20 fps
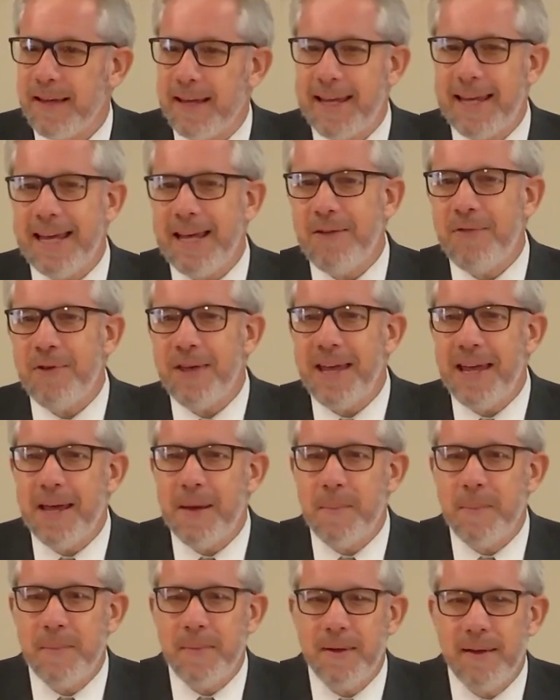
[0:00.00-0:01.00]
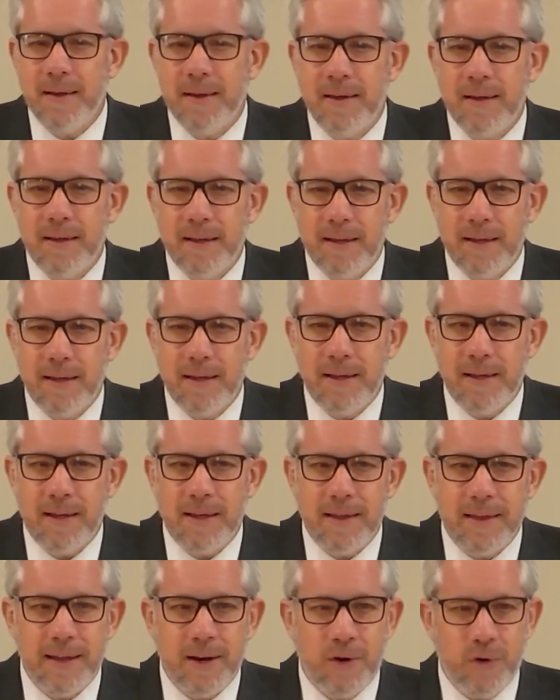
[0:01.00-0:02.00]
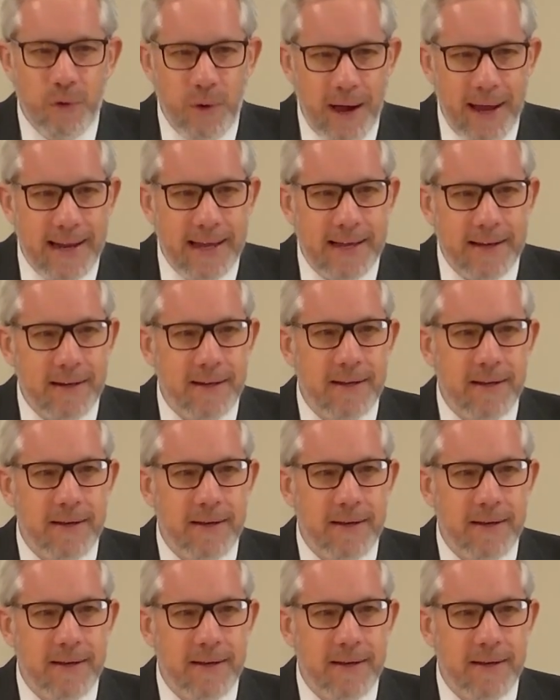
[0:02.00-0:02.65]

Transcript: Give him the credit.